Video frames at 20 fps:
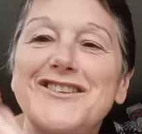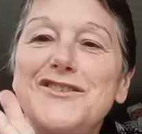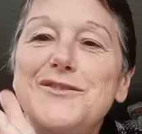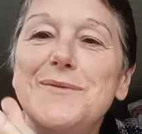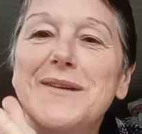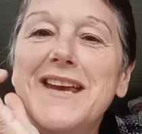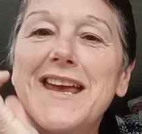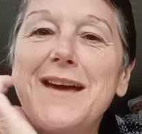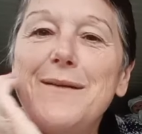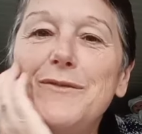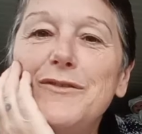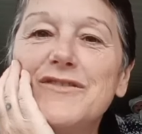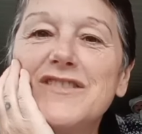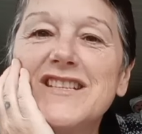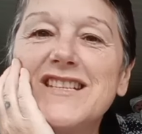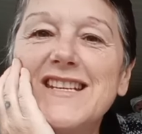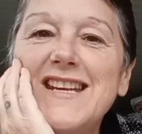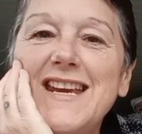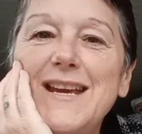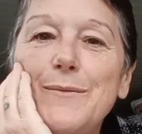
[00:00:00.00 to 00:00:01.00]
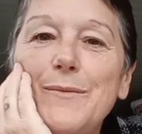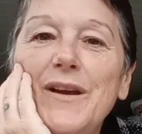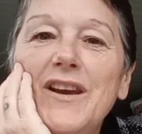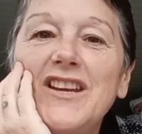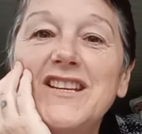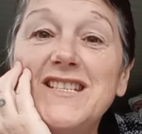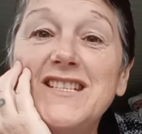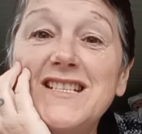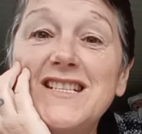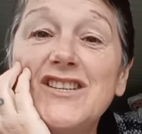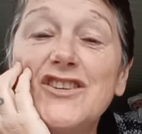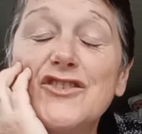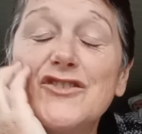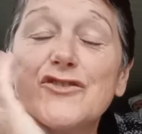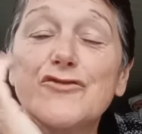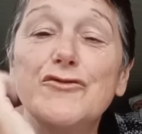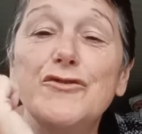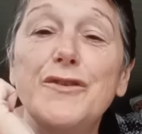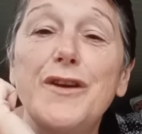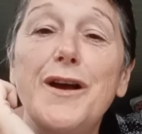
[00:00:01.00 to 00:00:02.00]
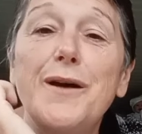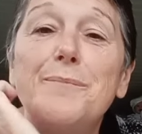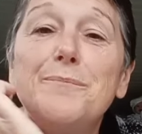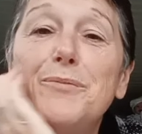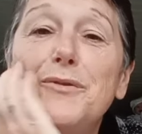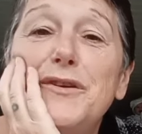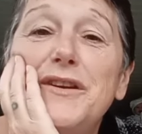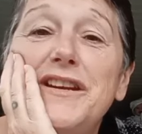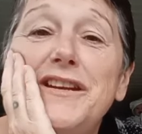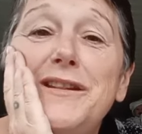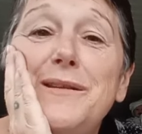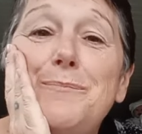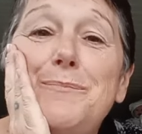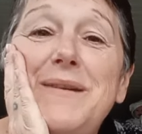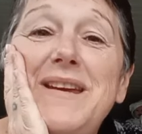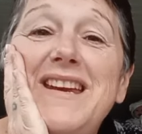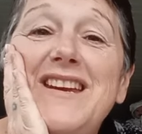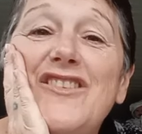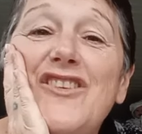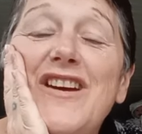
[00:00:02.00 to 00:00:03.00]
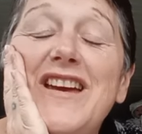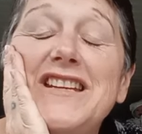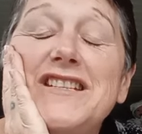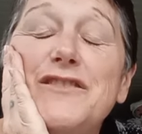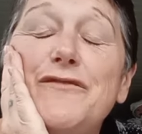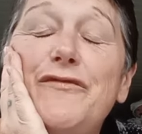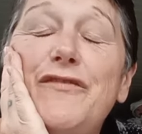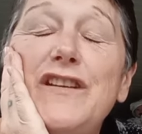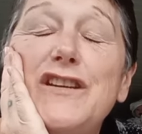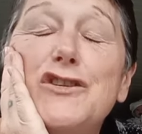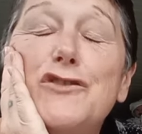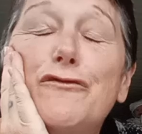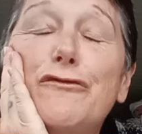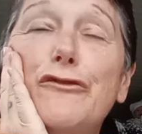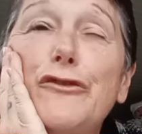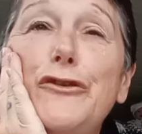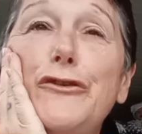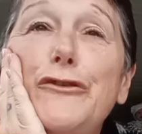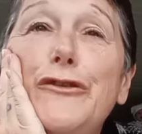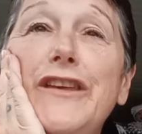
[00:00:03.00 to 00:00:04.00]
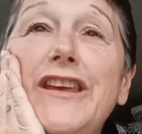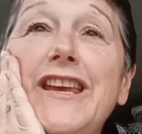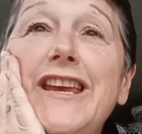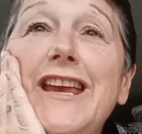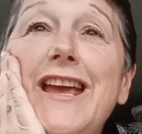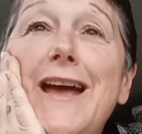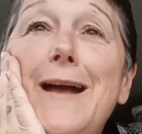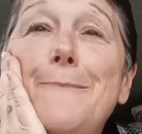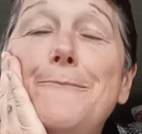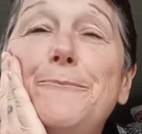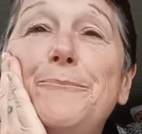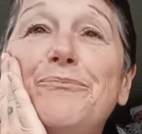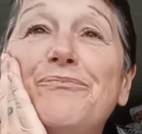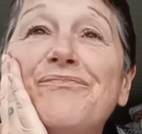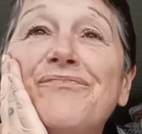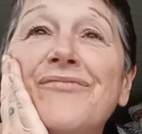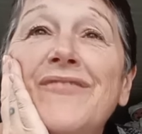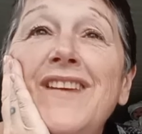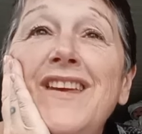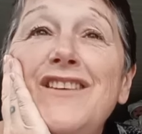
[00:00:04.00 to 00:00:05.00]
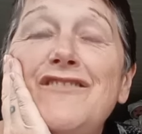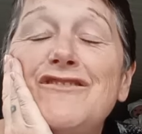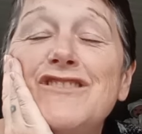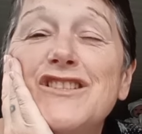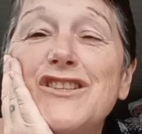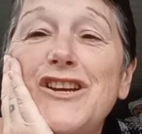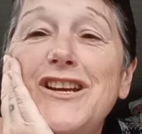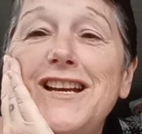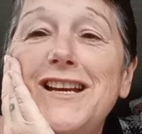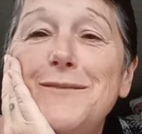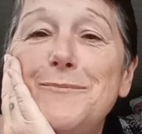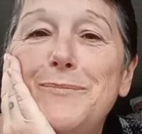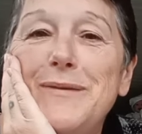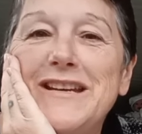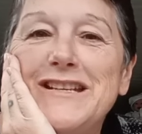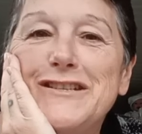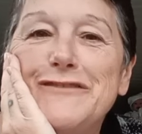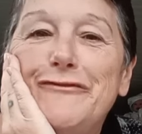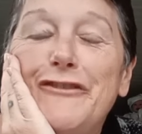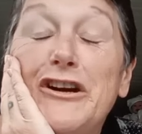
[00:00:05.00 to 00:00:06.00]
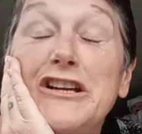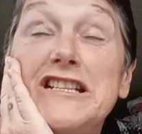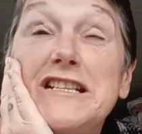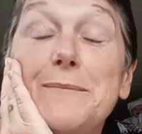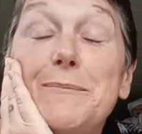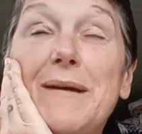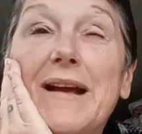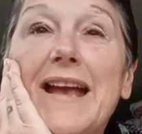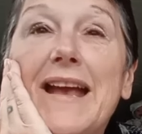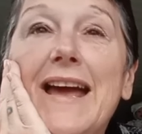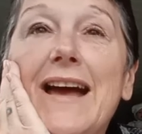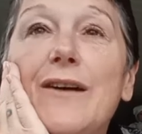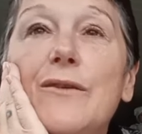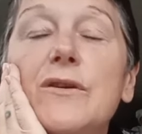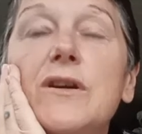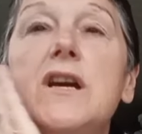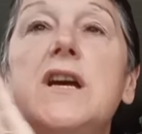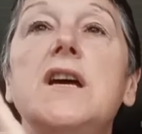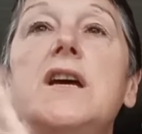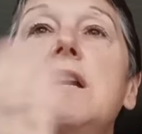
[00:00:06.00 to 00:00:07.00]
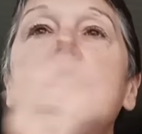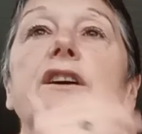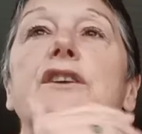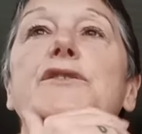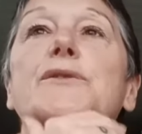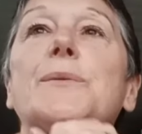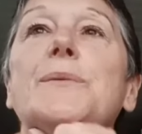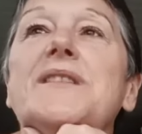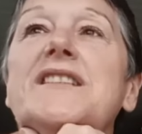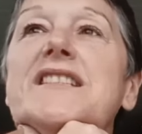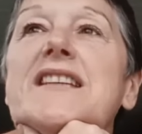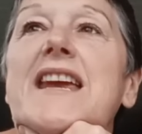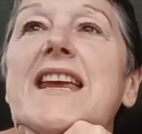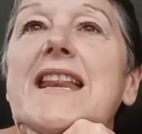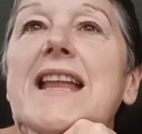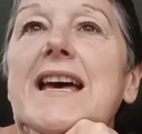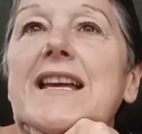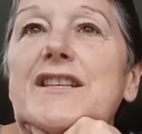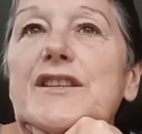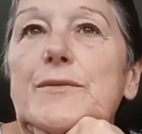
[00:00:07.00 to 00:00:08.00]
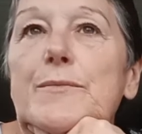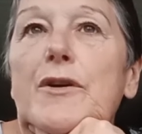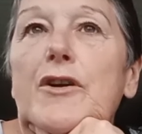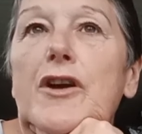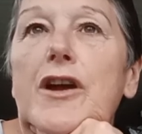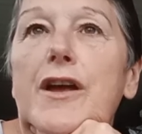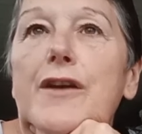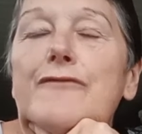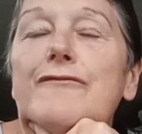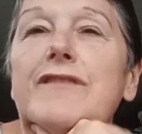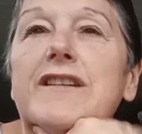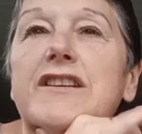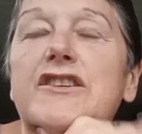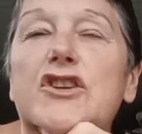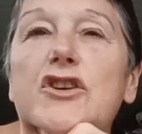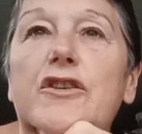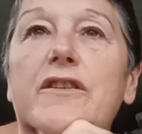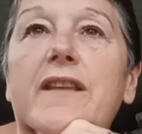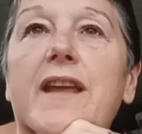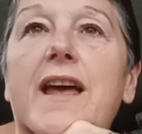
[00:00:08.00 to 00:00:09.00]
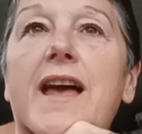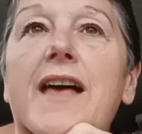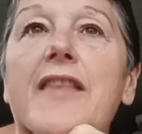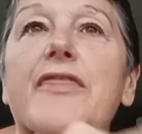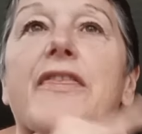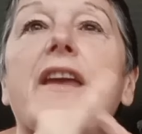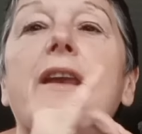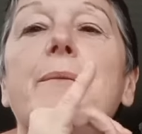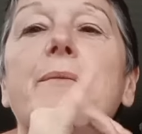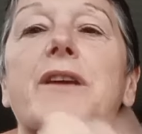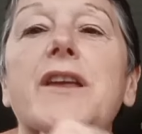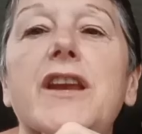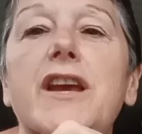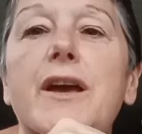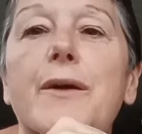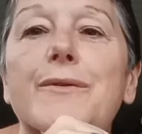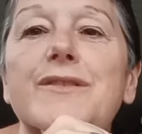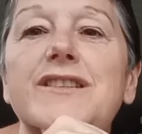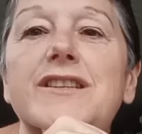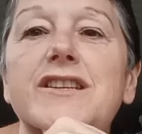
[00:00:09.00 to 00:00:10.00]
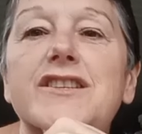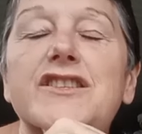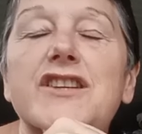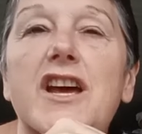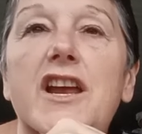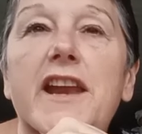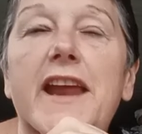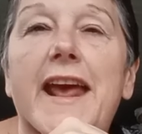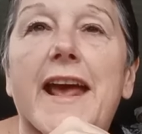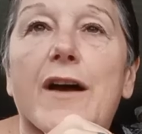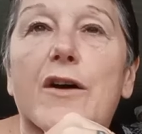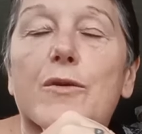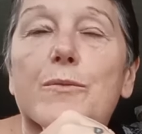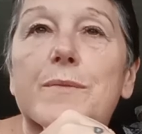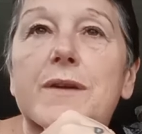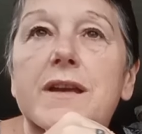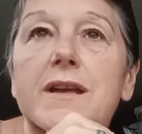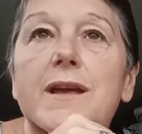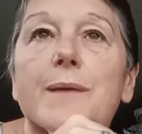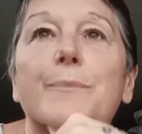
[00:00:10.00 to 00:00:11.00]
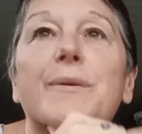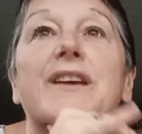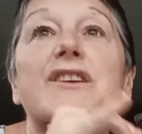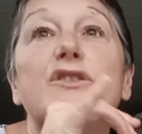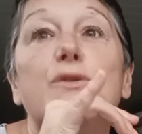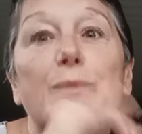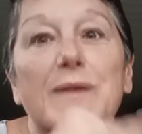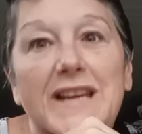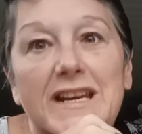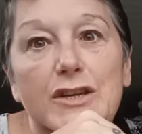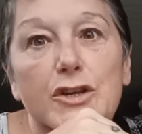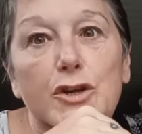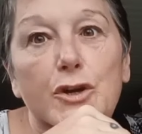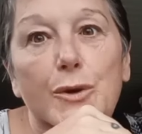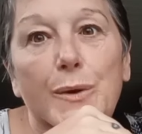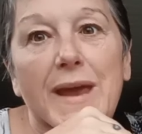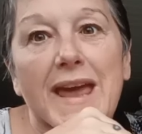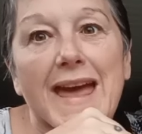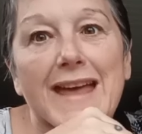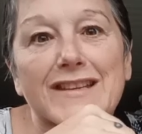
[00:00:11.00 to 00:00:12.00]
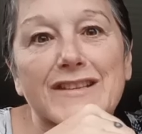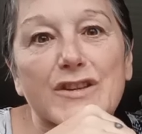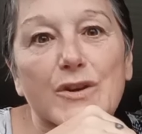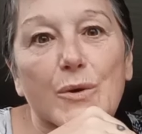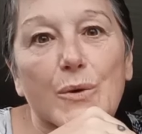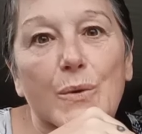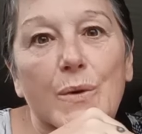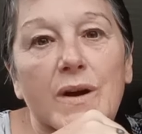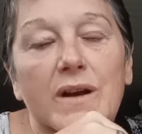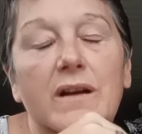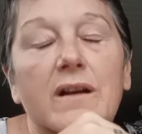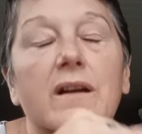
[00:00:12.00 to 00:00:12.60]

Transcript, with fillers: because I kept the receipt. Well, I didn't. I screwed it up and put it in the bin. I had to fish through the um, recycling bin to find it back out. So I'm going to take that tomorrow and return that. Then I'm going to go into Dunelm because we need a new kettle.